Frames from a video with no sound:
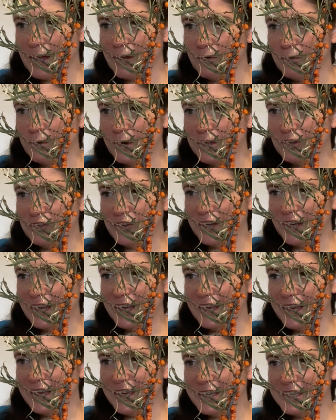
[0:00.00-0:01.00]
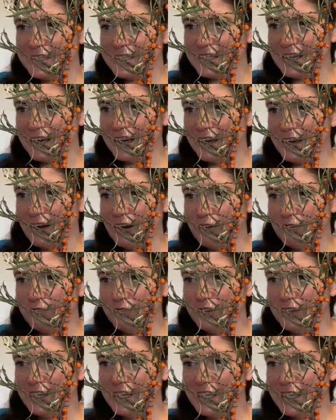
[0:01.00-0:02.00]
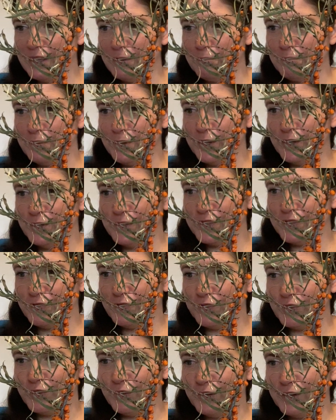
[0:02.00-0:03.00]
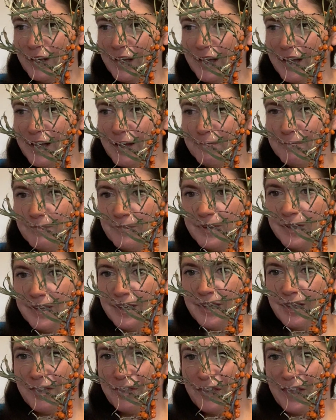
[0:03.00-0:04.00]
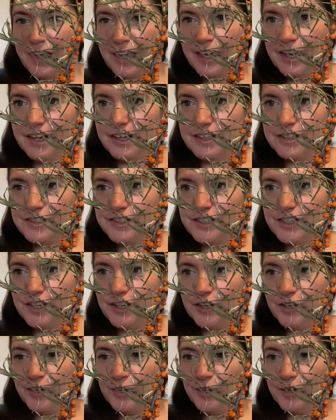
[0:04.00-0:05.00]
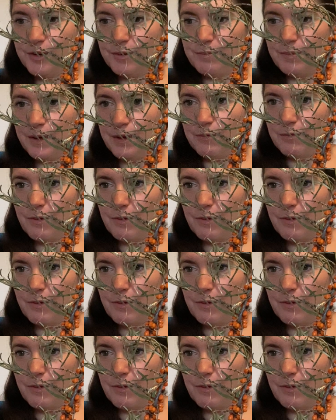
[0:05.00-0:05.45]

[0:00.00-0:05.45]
which is a really beautiful thing to be